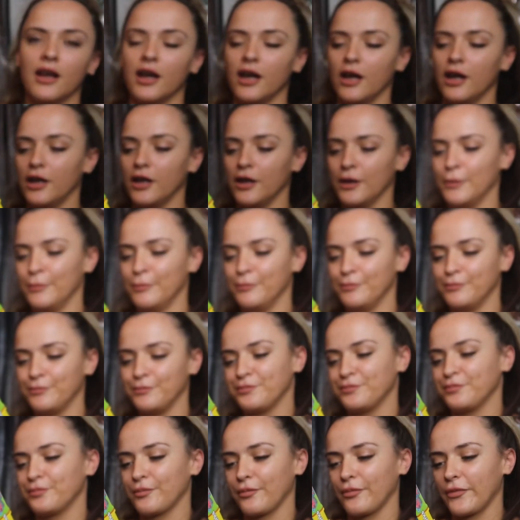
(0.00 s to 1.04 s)
Um,
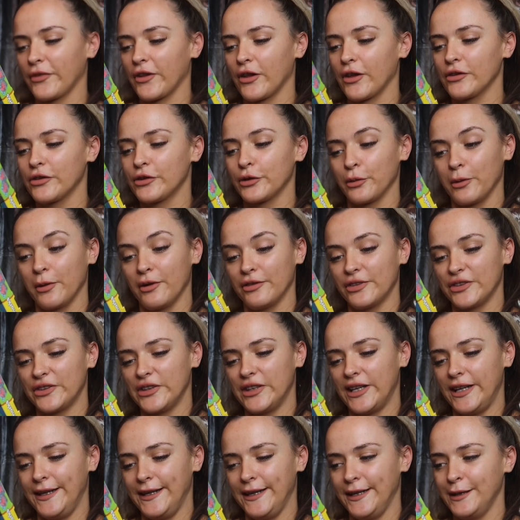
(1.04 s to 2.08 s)
so
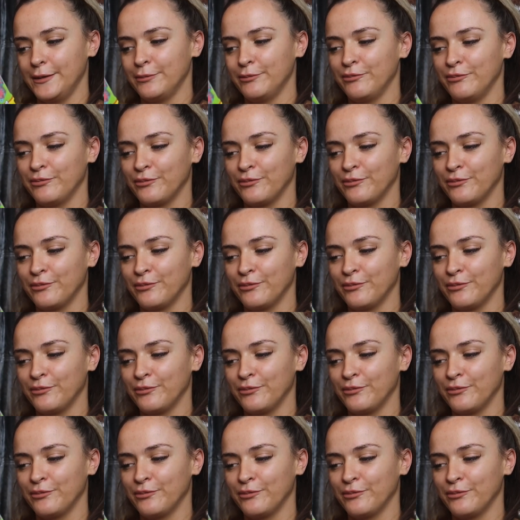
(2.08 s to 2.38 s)
obviously